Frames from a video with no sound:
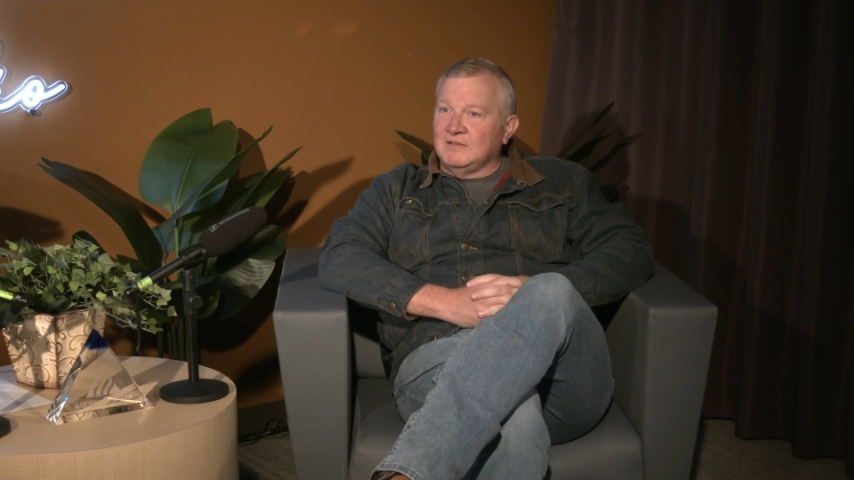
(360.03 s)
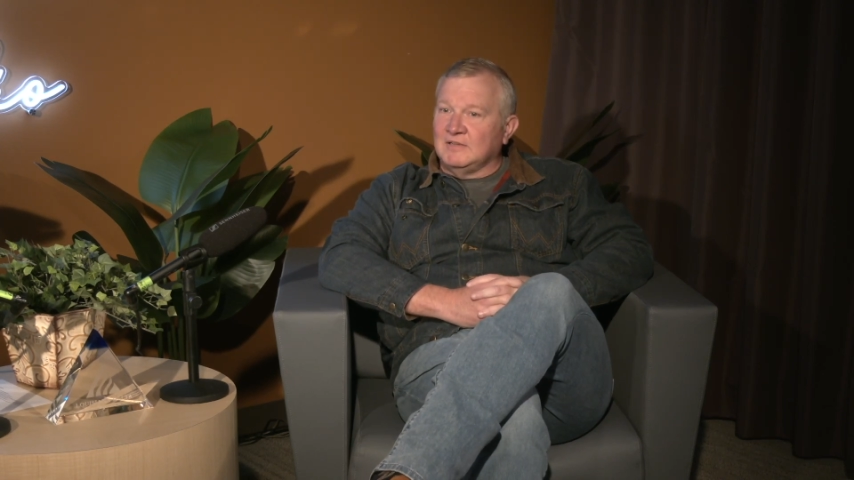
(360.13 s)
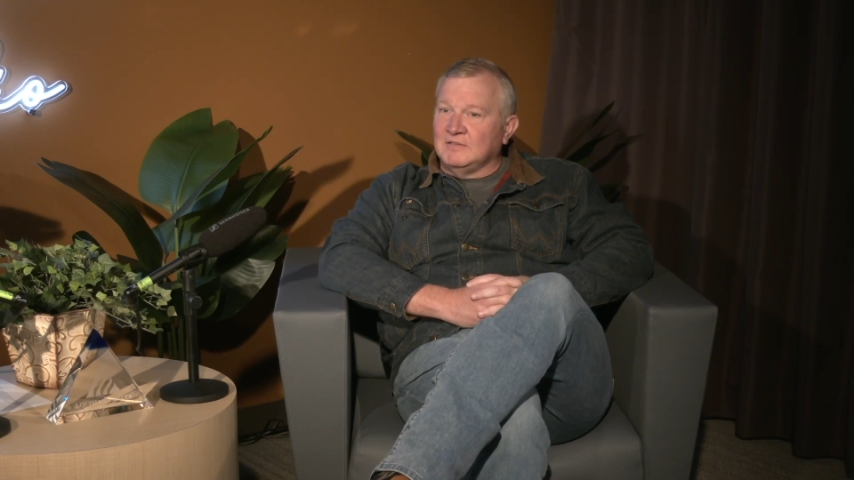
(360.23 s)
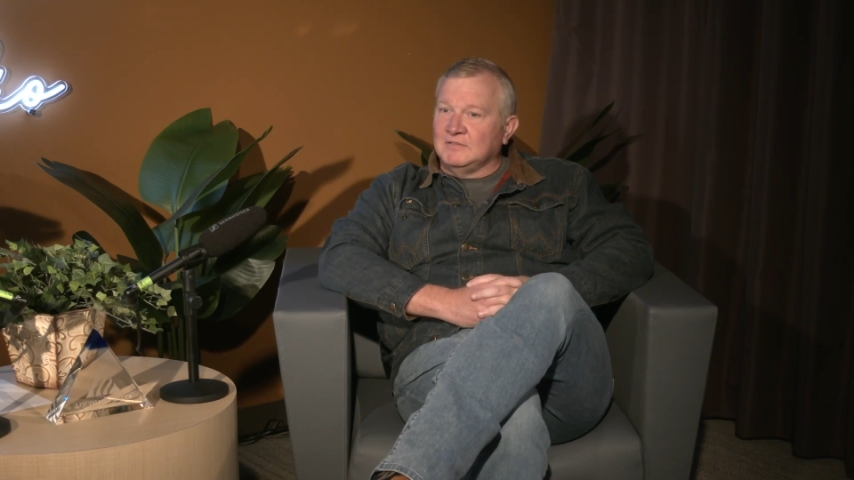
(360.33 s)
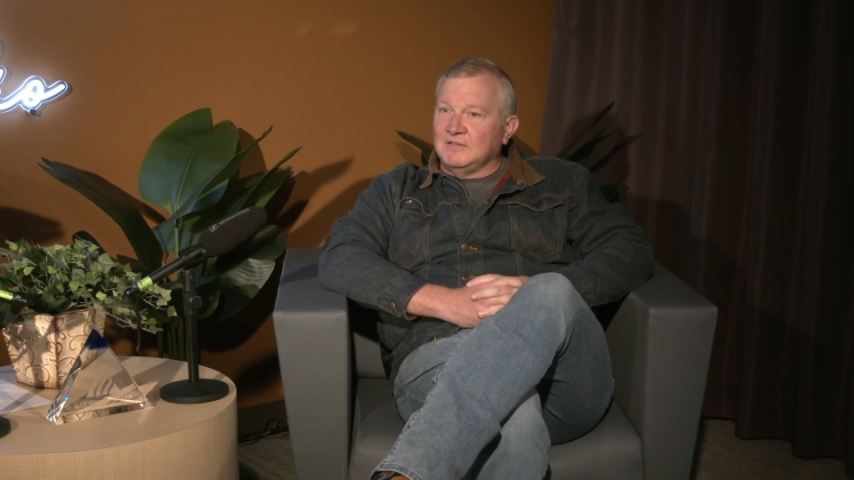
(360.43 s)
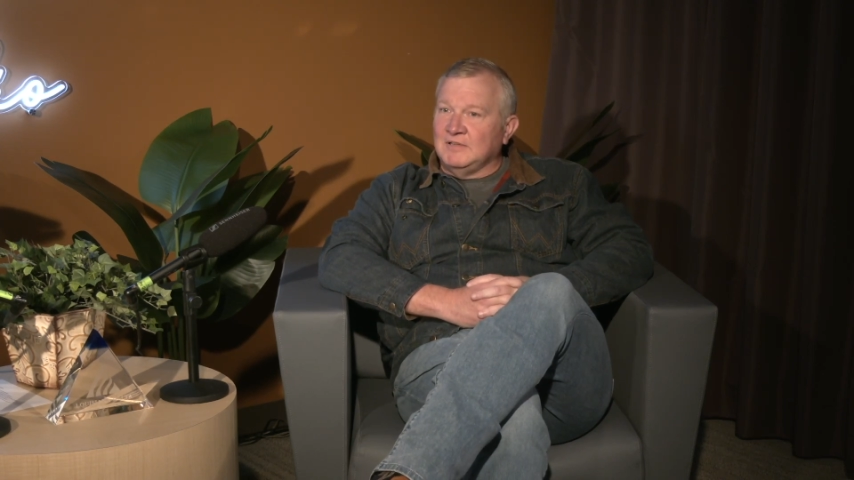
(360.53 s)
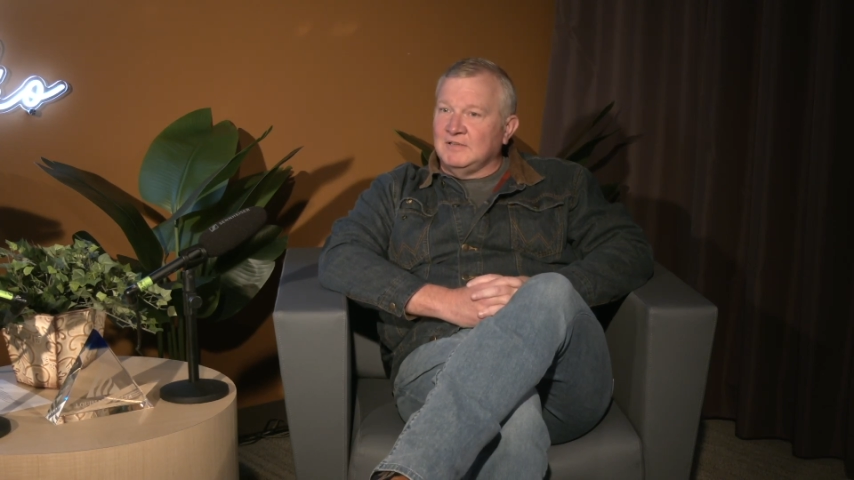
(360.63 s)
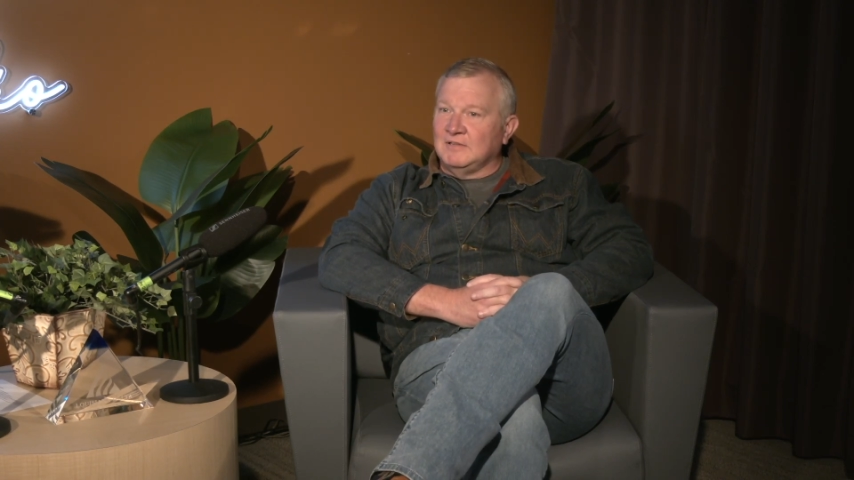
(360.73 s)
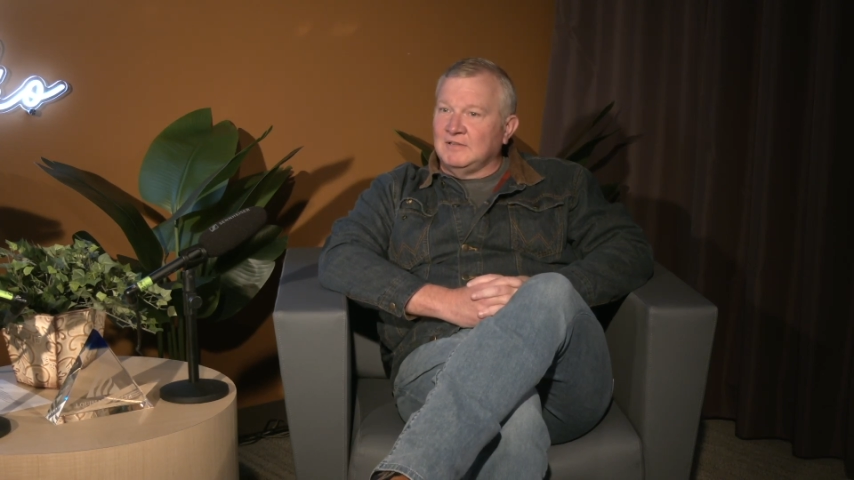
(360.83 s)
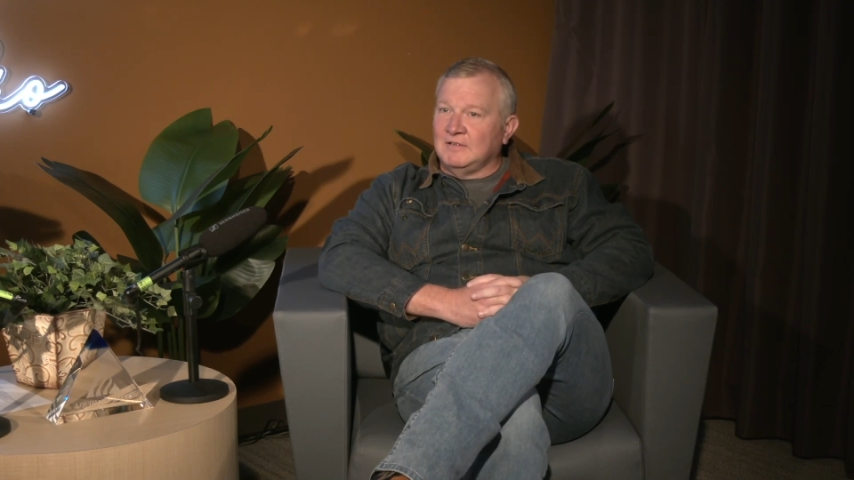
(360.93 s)
is the
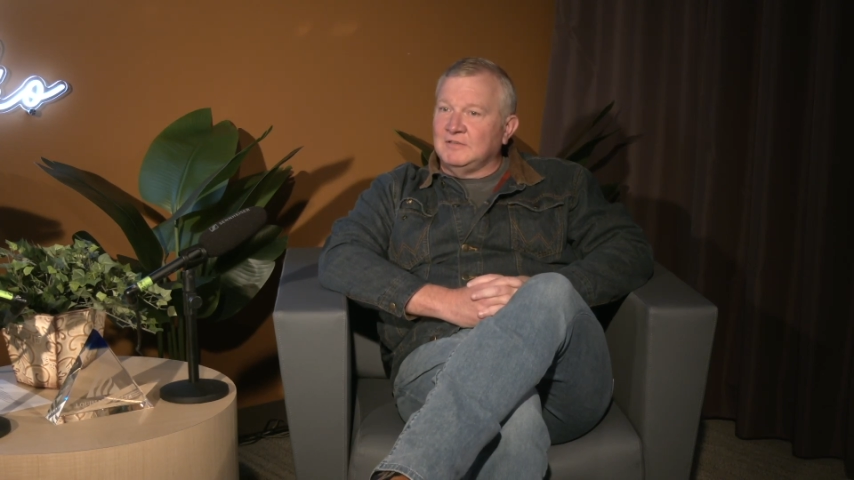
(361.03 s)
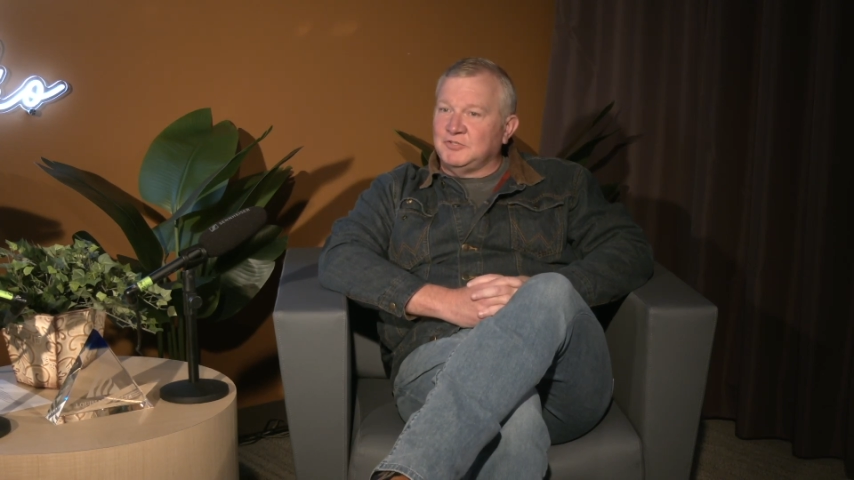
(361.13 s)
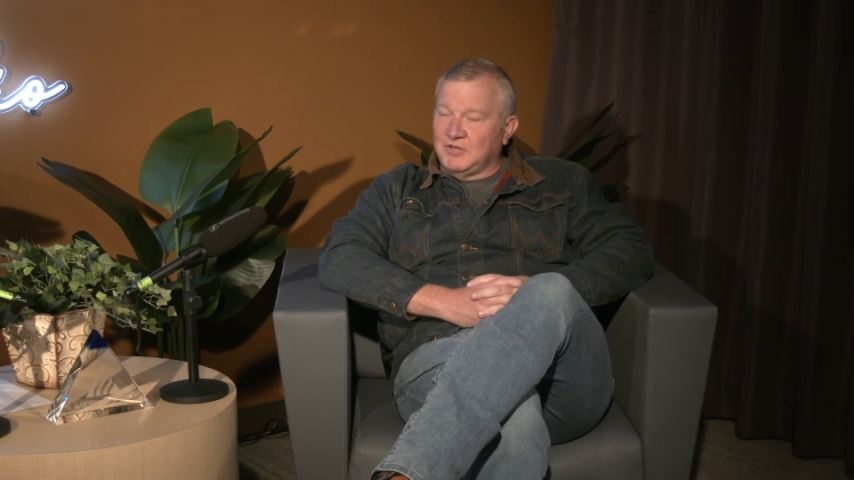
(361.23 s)
change.